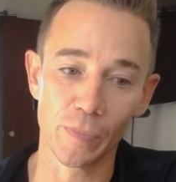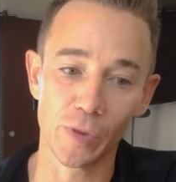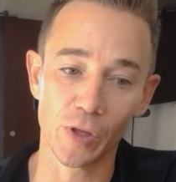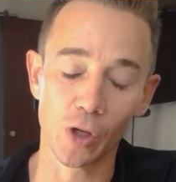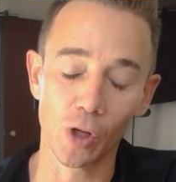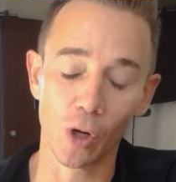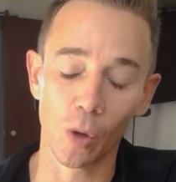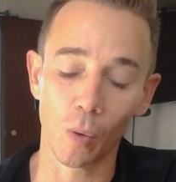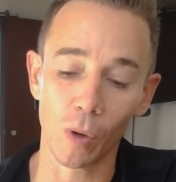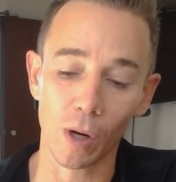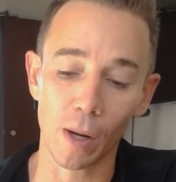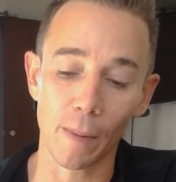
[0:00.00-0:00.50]

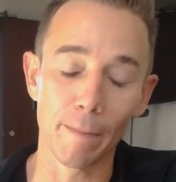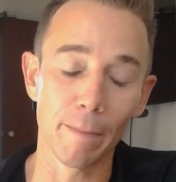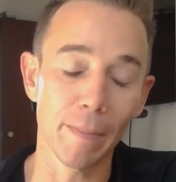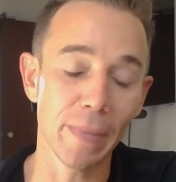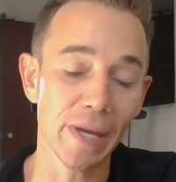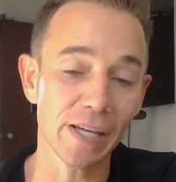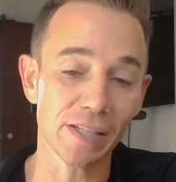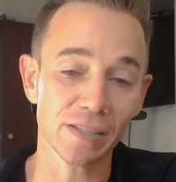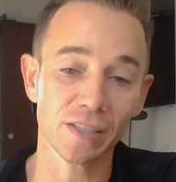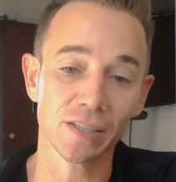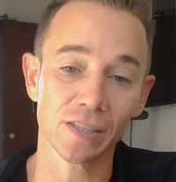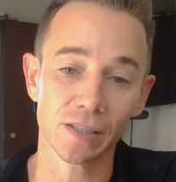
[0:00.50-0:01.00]
you don't want to
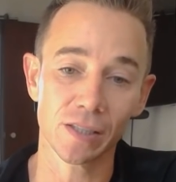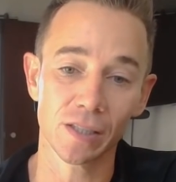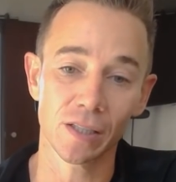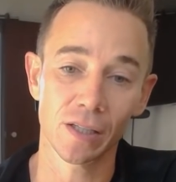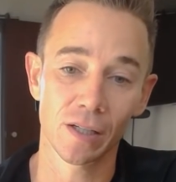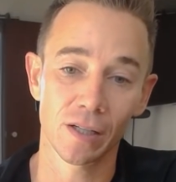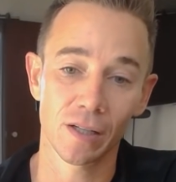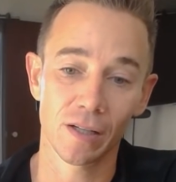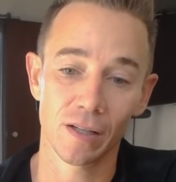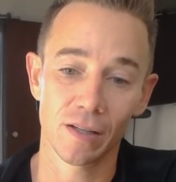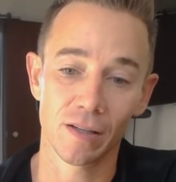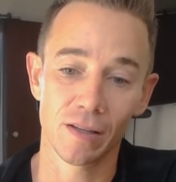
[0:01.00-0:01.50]
miss
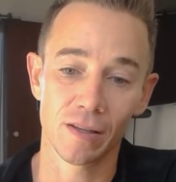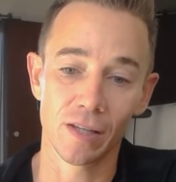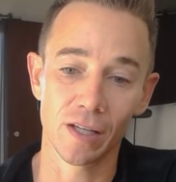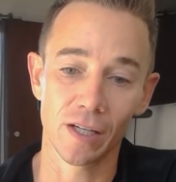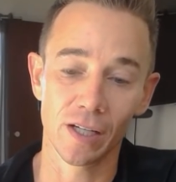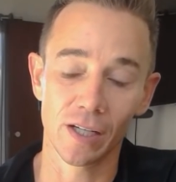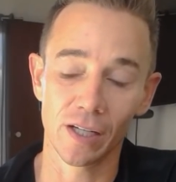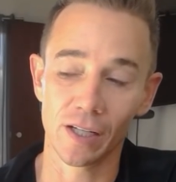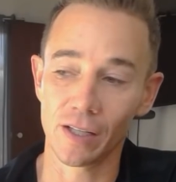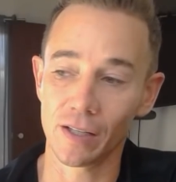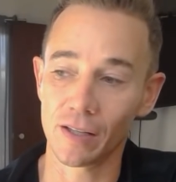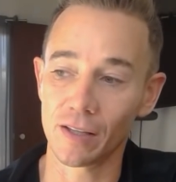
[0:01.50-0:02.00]

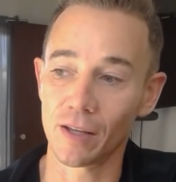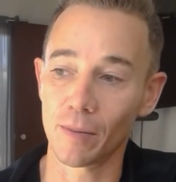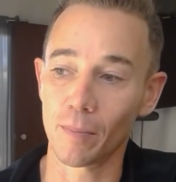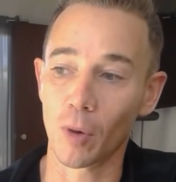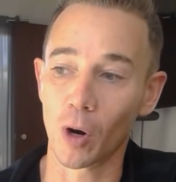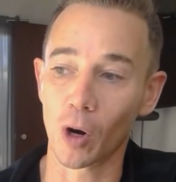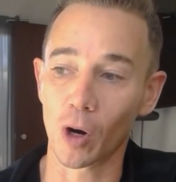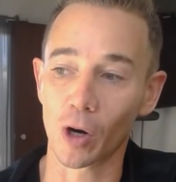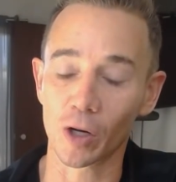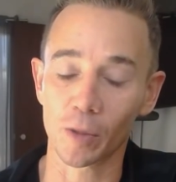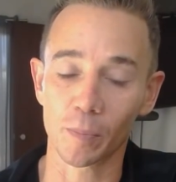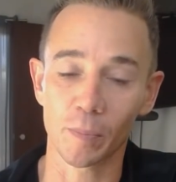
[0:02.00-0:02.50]
the the
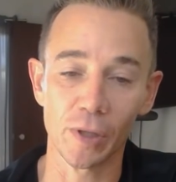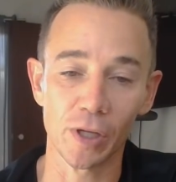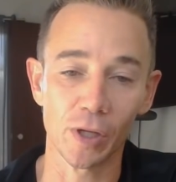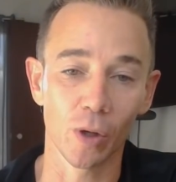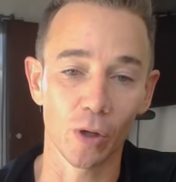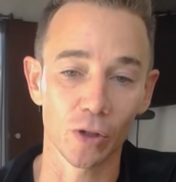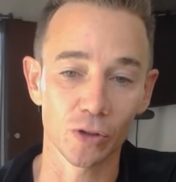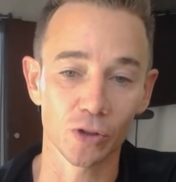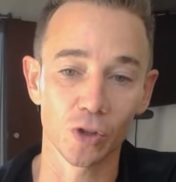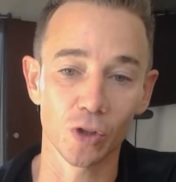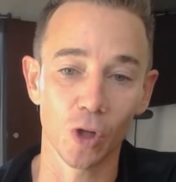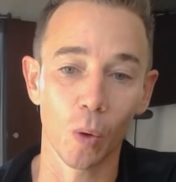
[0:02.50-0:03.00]
mark, but you
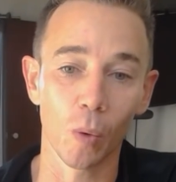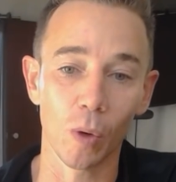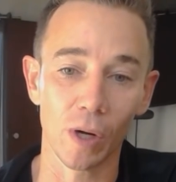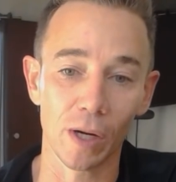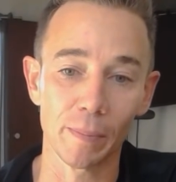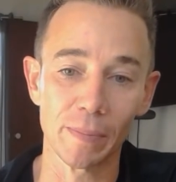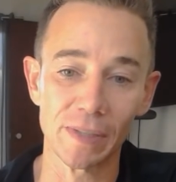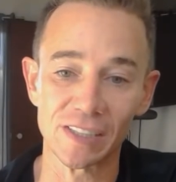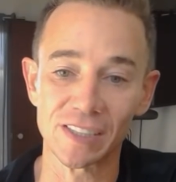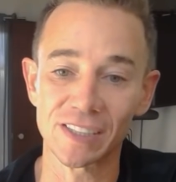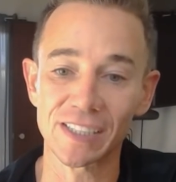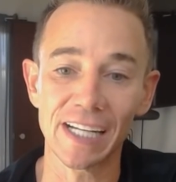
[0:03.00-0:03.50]
also don't want
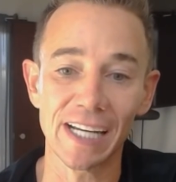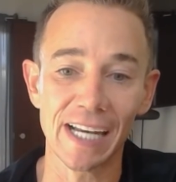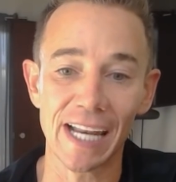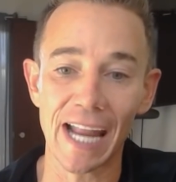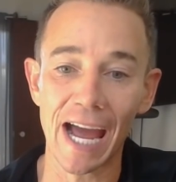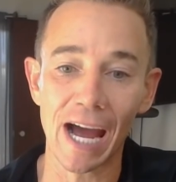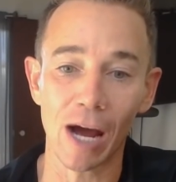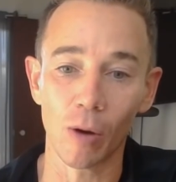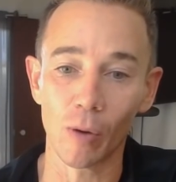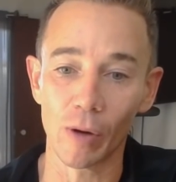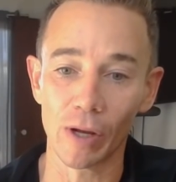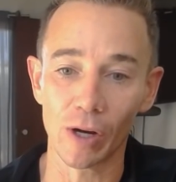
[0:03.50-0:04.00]
to be sitting
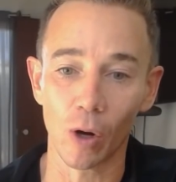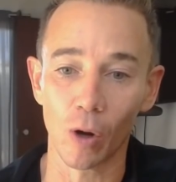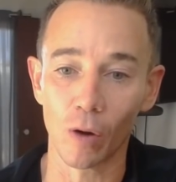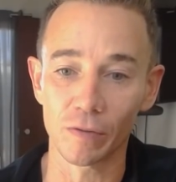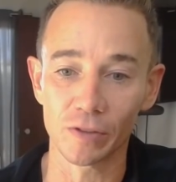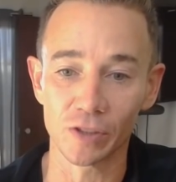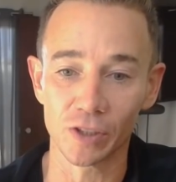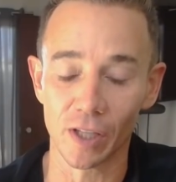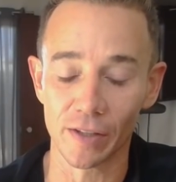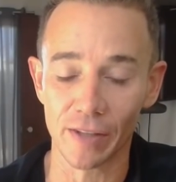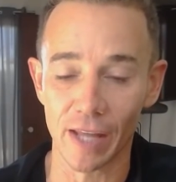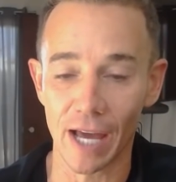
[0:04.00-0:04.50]
out and all of
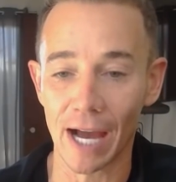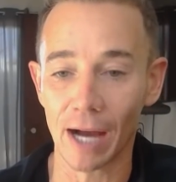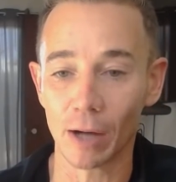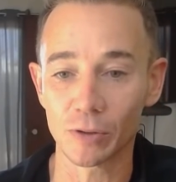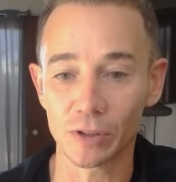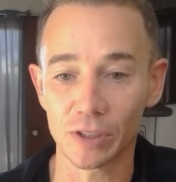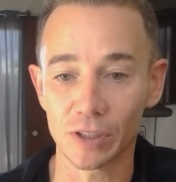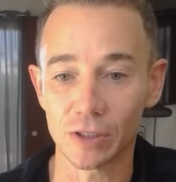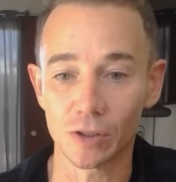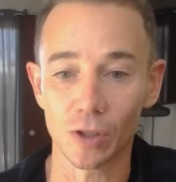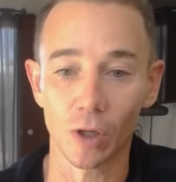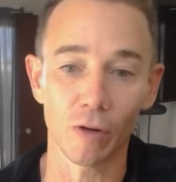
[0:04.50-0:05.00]
a sudden the
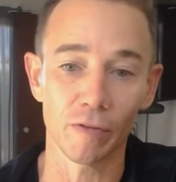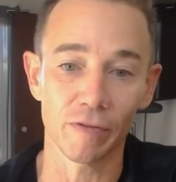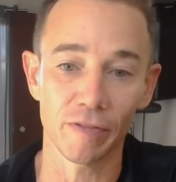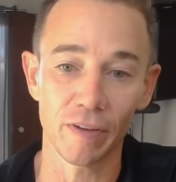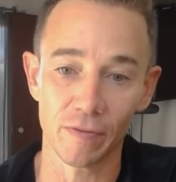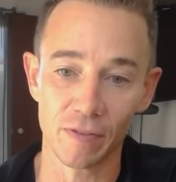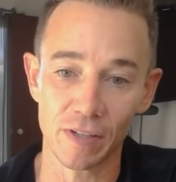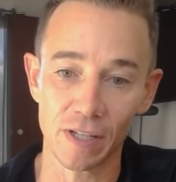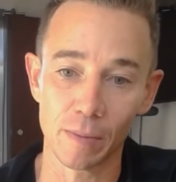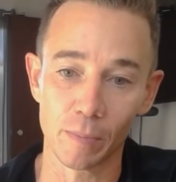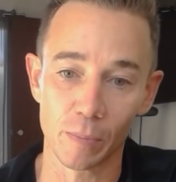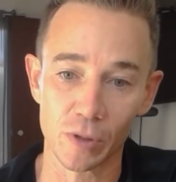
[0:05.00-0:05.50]
housing's all
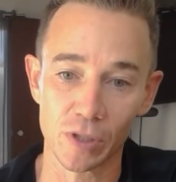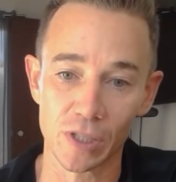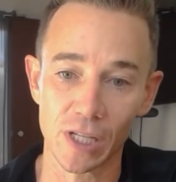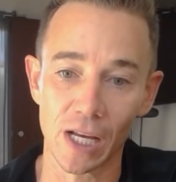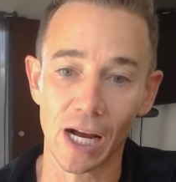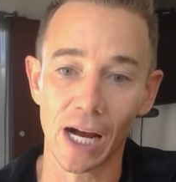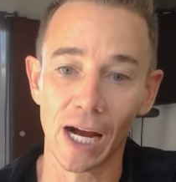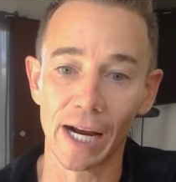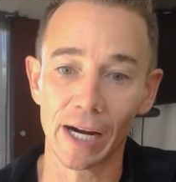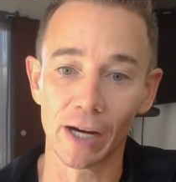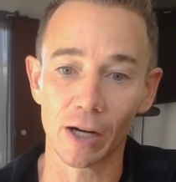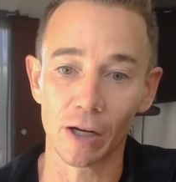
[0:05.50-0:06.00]
15%
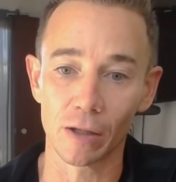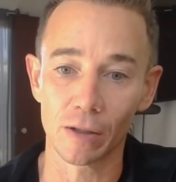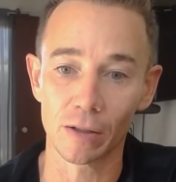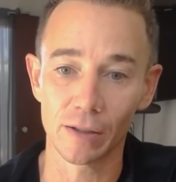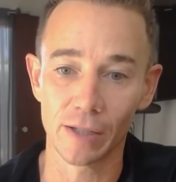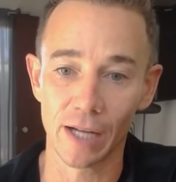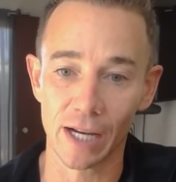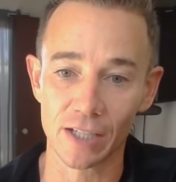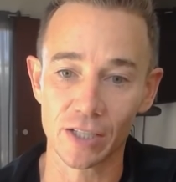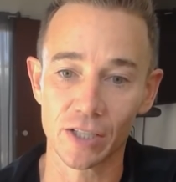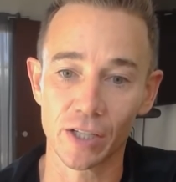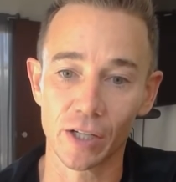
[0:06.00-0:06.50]
higher
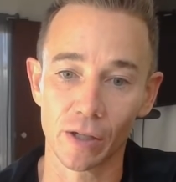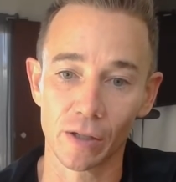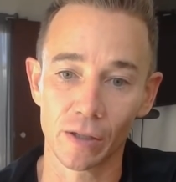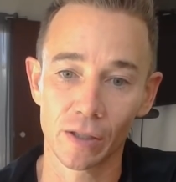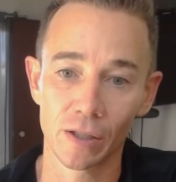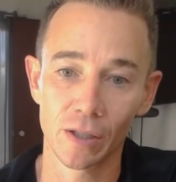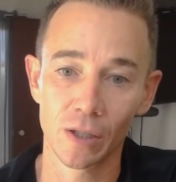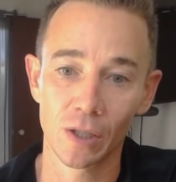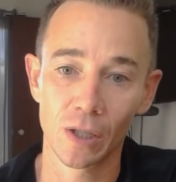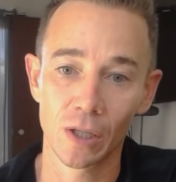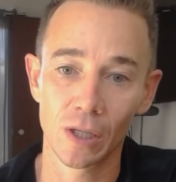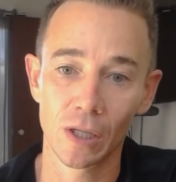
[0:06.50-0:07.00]
next year.
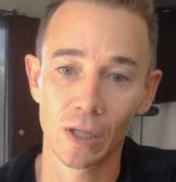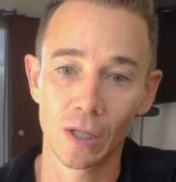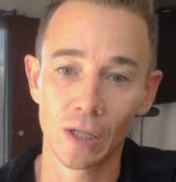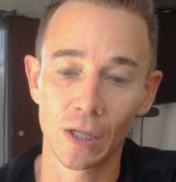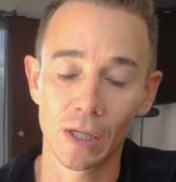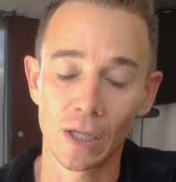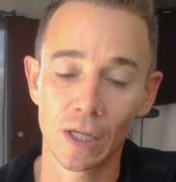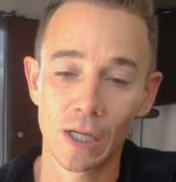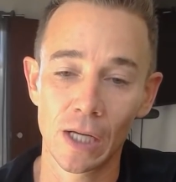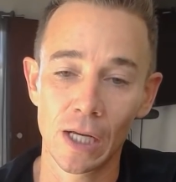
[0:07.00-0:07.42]
Yeah.